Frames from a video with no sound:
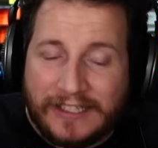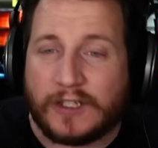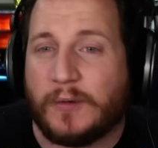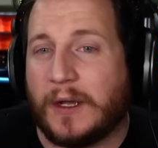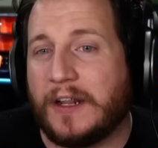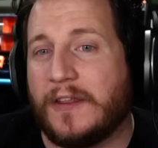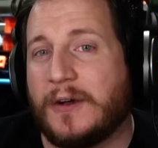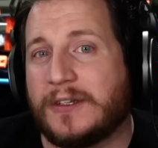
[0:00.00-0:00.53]
is
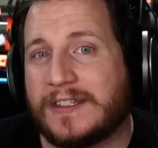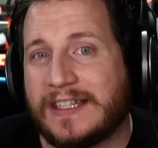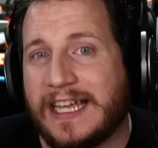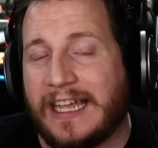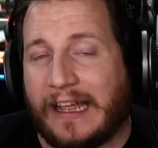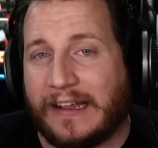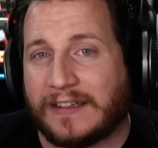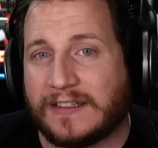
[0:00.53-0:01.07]
one of those
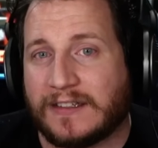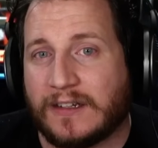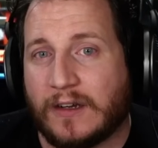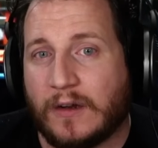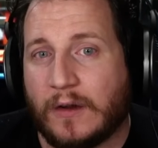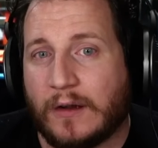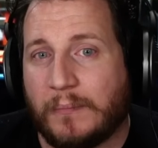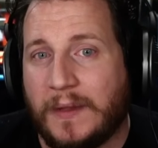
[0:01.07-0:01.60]
things,
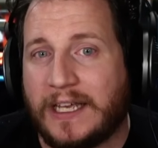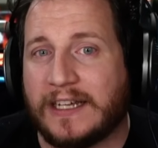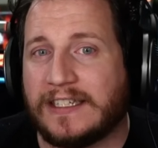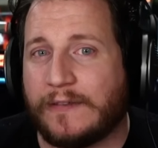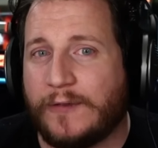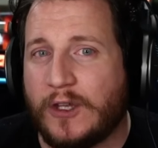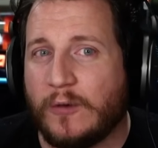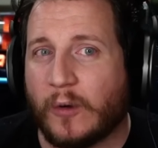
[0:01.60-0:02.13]
because
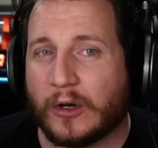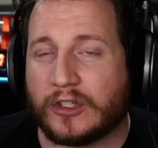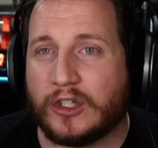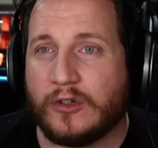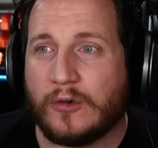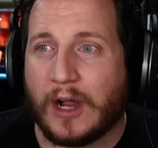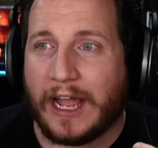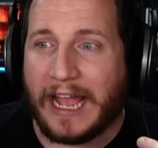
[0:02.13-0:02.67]
if you were
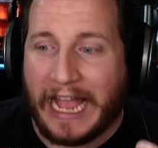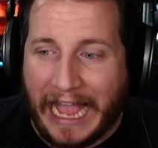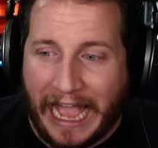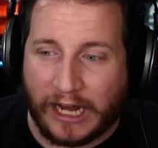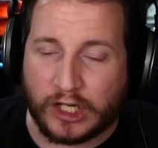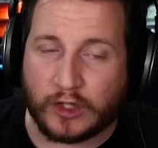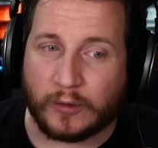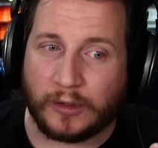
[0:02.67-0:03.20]
to
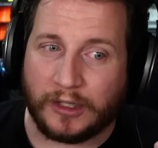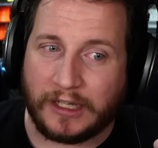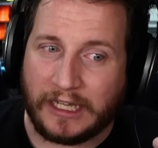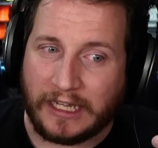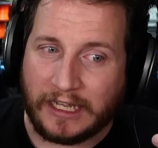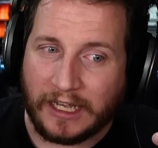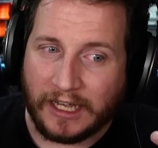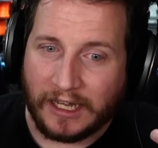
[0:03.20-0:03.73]

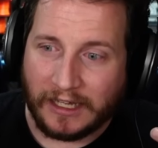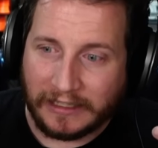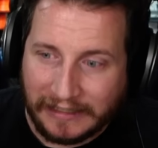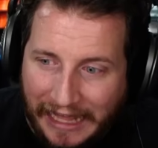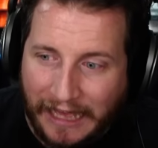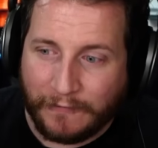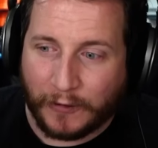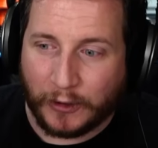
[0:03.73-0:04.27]
actually
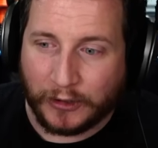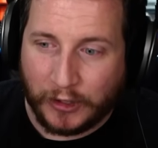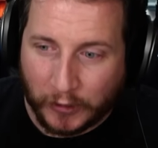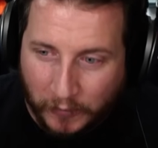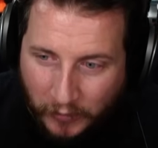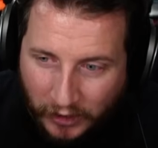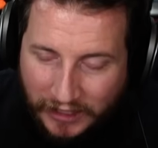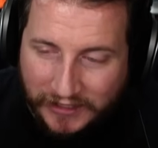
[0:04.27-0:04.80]
level
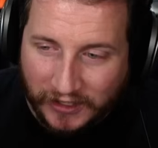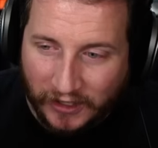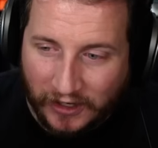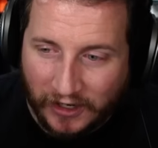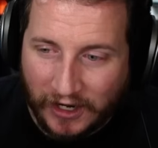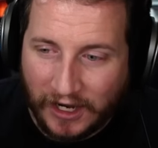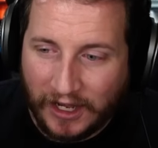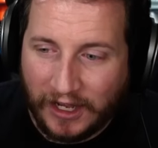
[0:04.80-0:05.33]
your
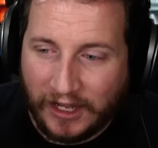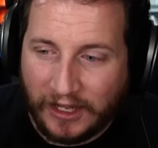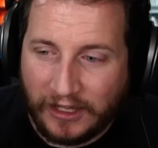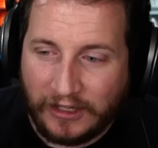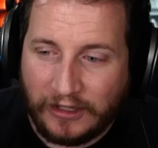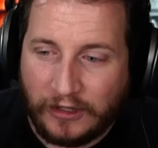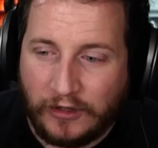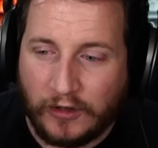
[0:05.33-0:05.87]
printer,
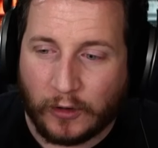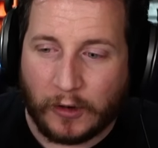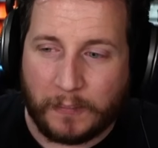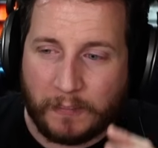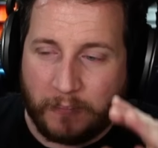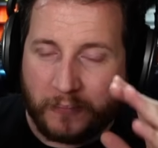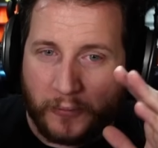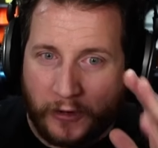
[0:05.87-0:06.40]
your
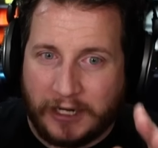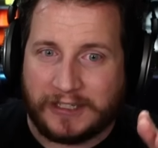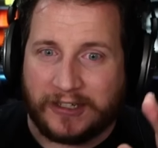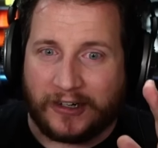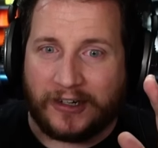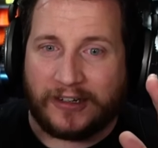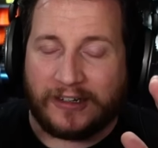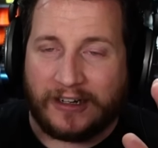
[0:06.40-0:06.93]

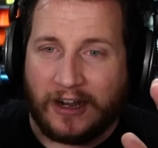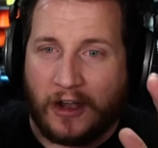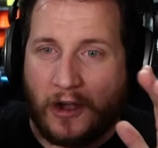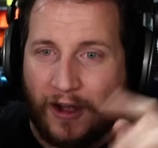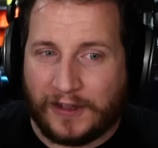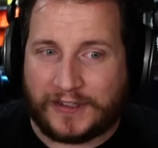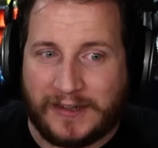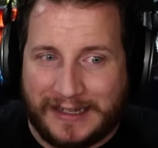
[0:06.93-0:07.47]
printer
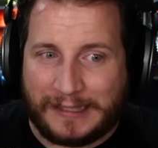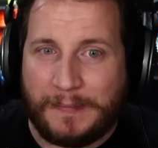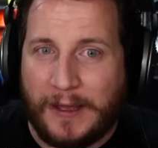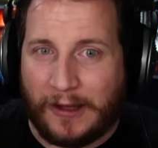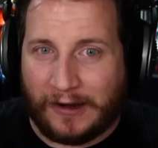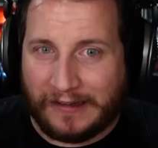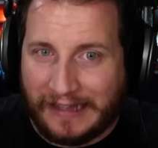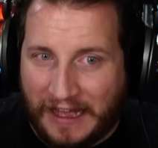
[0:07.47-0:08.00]
also has to be
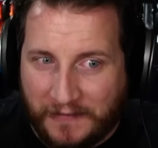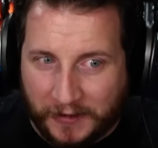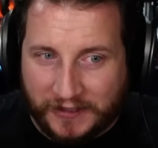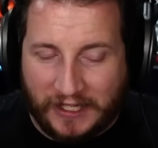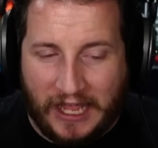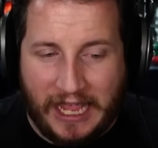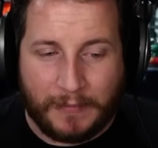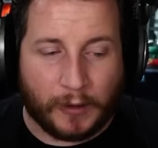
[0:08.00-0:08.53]
on a level
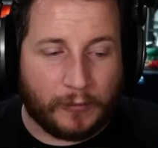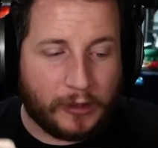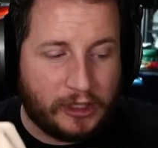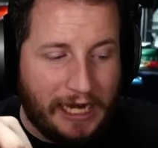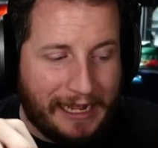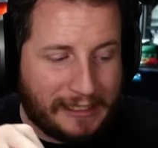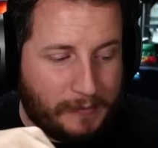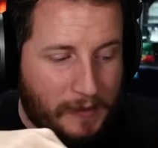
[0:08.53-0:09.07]
table, which
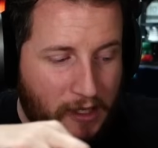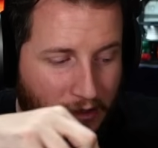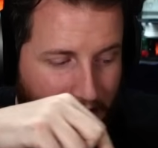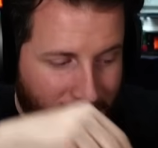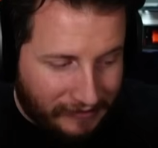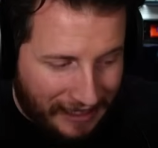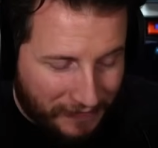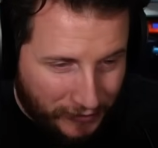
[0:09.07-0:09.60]
has to be on a
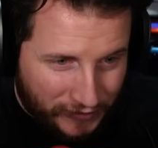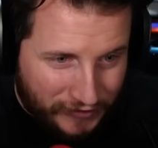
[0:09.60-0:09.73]
level